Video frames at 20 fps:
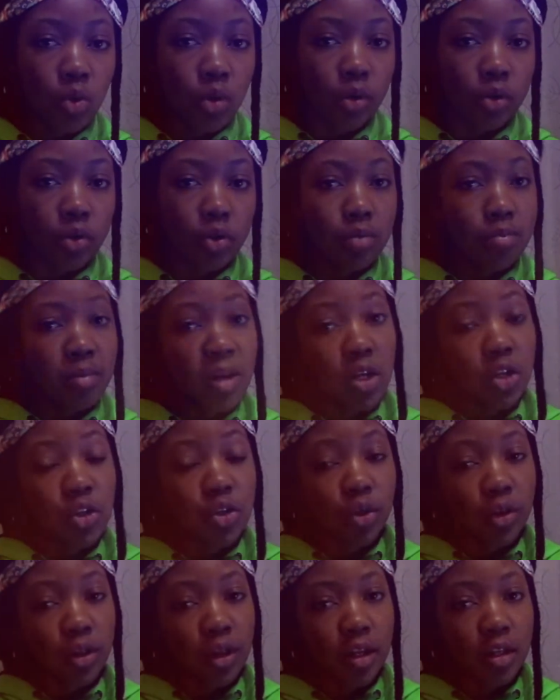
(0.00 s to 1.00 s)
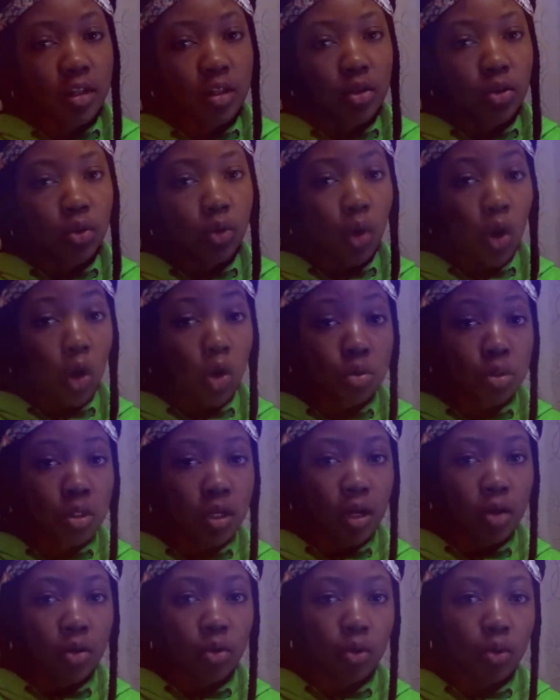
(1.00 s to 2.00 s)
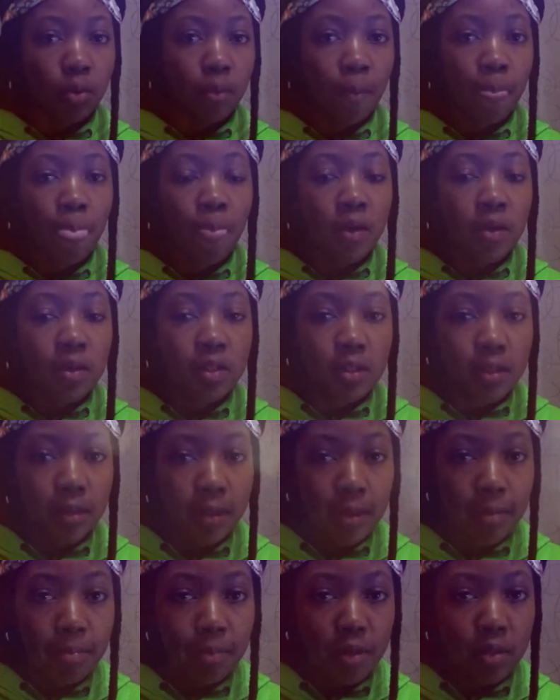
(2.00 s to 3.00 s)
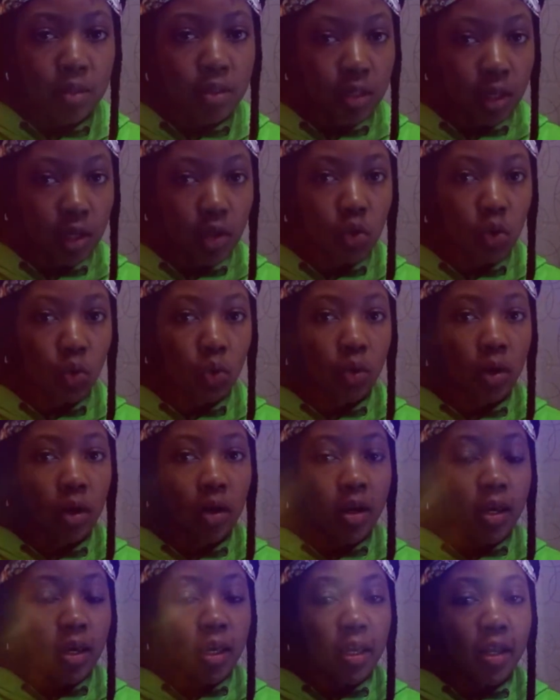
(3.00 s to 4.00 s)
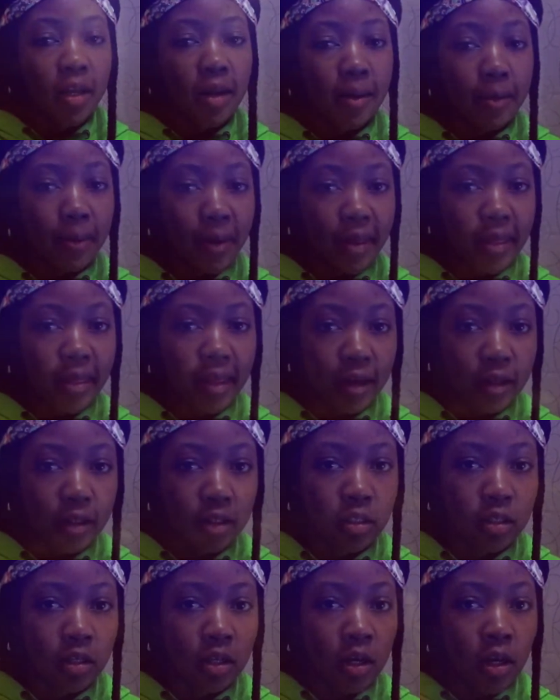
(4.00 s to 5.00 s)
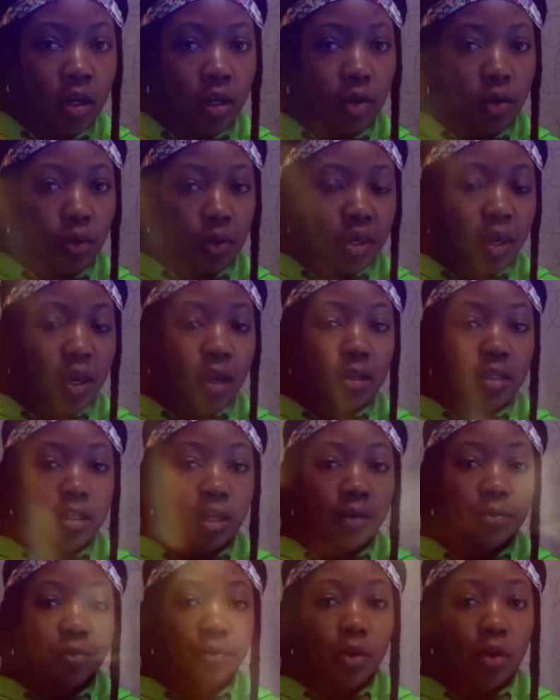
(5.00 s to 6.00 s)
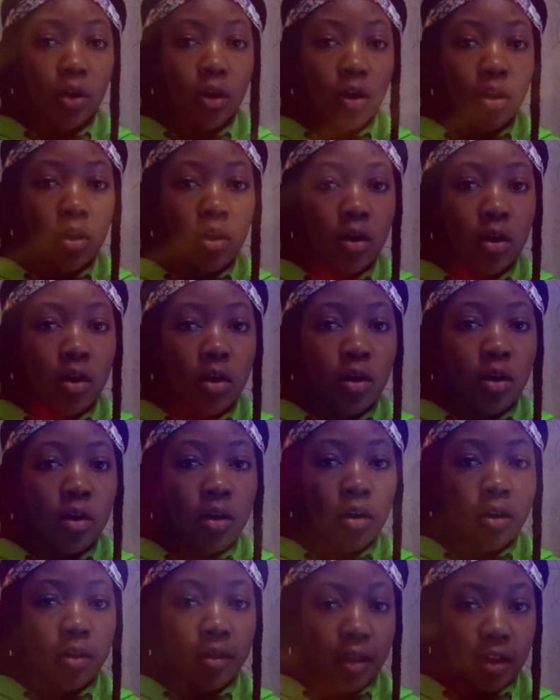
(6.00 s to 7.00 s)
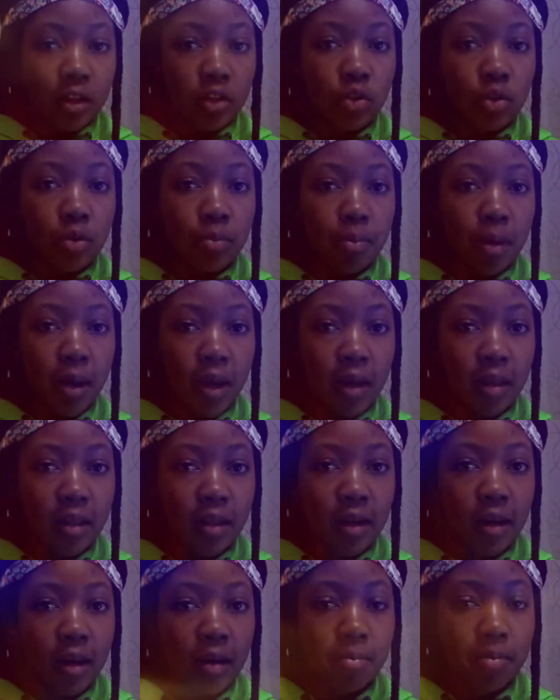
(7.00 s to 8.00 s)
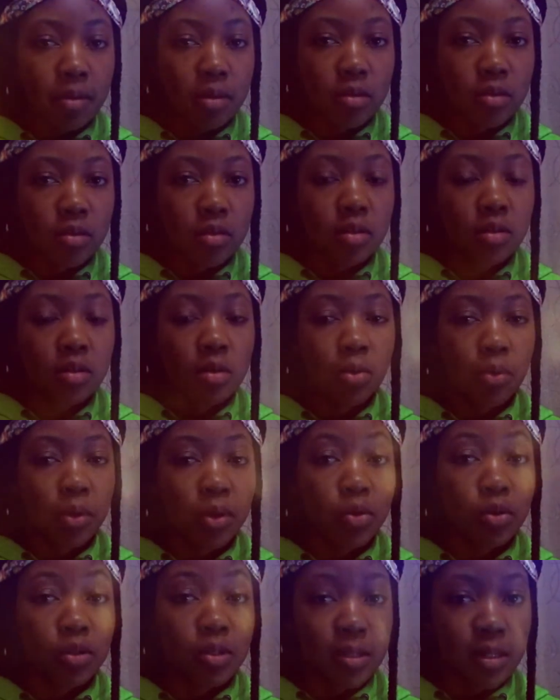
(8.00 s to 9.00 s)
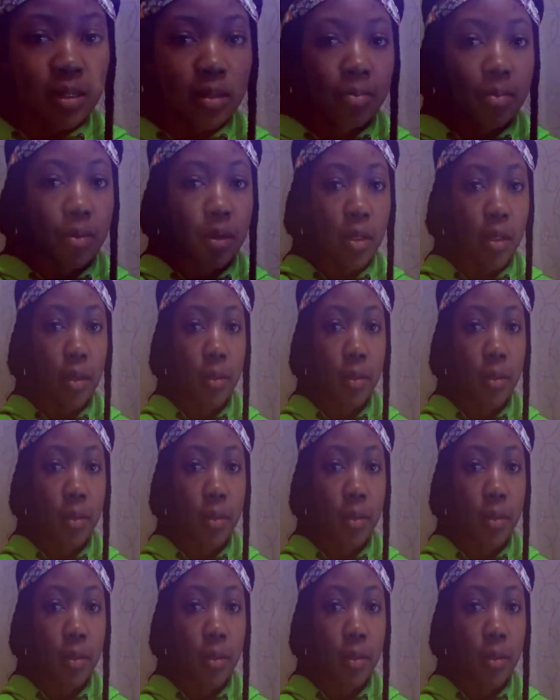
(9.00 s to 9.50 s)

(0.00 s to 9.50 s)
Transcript: to make sure that you alter your sleeping schedule in a way that it will cater for that repair that happens when you're sleeping.